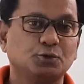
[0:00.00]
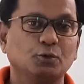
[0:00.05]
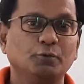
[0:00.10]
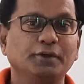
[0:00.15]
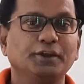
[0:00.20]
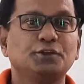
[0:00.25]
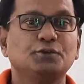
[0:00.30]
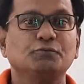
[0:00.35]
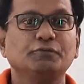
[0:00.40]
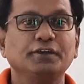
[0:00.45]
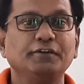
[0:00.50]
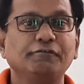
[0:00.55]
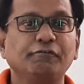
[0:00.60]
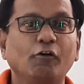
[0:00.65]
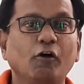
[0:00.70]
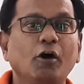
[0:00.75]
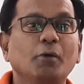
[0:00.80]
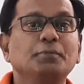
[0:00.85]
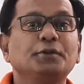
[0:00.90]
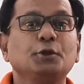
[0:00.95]
through which we
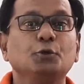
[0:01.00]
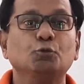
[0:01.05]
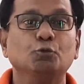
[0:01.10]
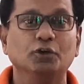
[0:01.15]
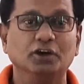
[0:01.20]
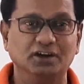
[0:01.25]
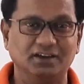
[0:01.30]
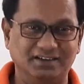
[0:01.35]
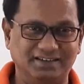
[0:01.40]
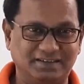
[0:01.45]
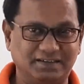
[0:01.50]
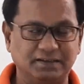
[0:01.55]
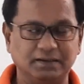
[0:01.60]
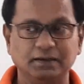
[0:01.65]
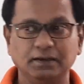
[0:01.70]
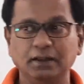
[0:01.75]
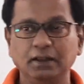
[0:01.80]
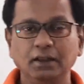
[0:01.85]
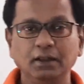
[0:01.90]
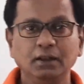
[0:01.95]
form new words.
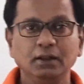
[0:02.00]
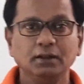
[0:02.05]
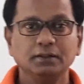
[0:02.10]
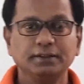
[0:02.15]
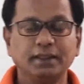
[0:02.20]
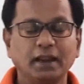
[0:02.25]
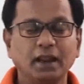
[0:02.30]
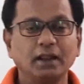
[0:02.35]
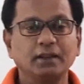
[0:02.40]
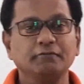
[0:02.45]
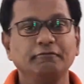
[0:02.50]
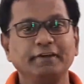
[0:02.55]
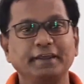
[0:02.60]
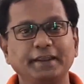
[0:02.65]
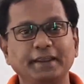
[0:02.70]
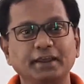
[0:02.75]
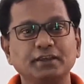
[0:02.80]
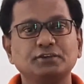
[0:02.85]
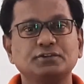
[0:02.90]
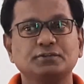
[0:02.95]
There are
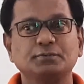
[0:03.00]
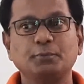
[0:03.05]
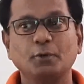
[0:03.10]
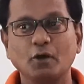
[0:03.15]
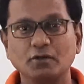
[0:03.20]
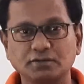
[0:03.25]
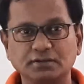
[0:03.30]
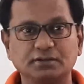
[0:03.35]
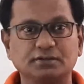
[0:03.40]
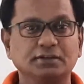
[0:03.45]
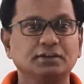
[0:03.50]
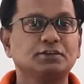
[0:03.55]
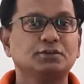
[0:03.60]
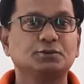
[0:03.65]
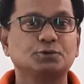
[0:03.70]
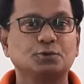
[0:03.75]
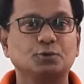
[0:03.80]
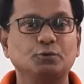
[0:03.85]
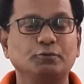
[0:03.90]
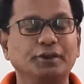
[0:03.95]
various processes
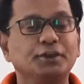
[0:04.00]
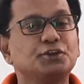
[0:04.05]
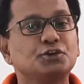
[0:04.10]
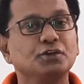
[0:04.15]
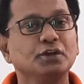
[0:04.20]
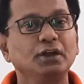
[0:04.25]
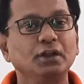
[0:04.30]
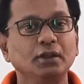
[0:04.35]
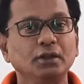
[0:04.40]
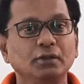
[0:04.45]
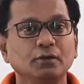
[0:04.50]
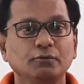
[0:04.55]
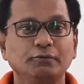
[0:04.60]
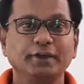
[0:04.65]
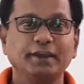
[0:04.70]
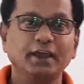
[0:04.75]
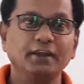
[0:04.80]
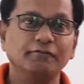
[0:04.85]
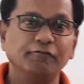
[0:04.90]
through which we can